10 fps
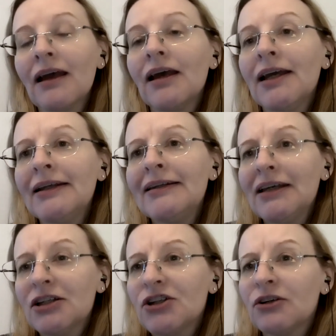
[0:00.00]
In
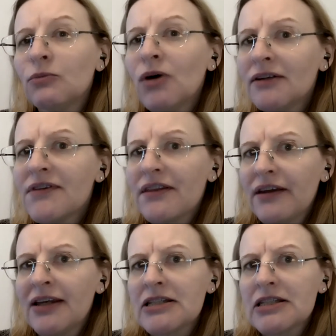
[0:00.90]
addition, one of the
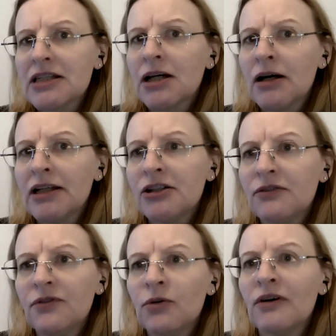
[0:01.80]
things that I do
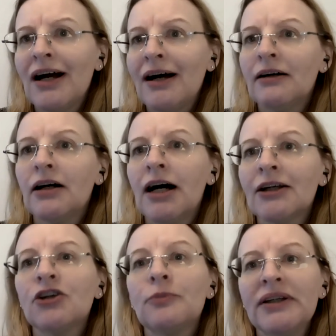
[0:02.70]
for our
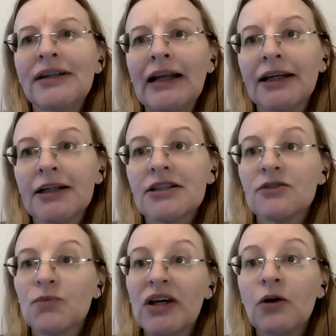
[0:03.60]
QP delegates, as
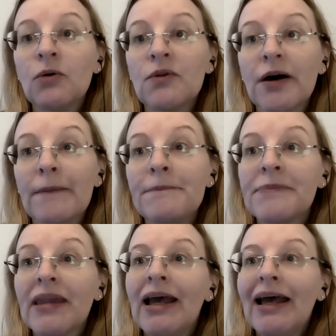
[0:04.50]
we call them,
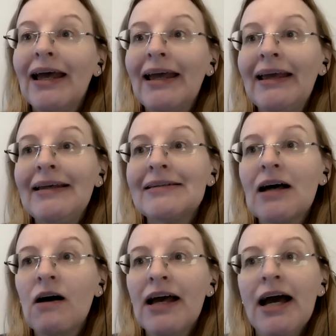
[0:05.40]
is
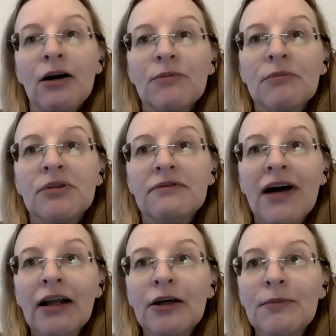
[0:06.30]
I help them
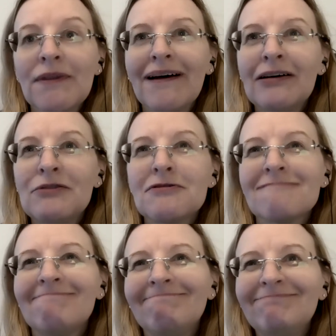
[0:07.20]
develop those
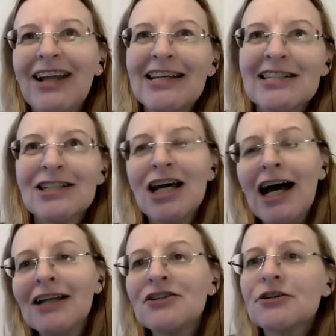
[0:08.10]
less
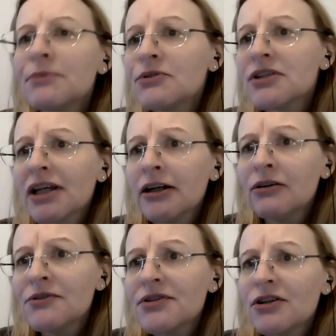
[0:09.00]
tangible
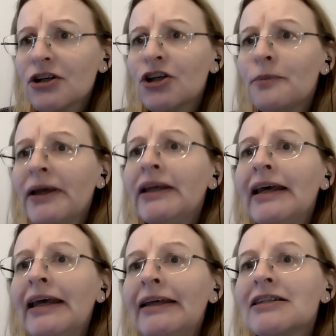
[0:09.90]
skills that the QP
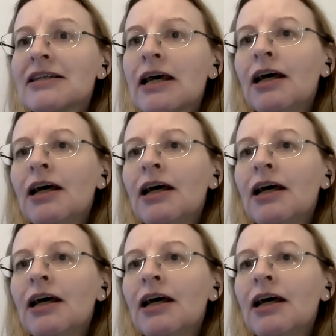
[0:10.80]
needs.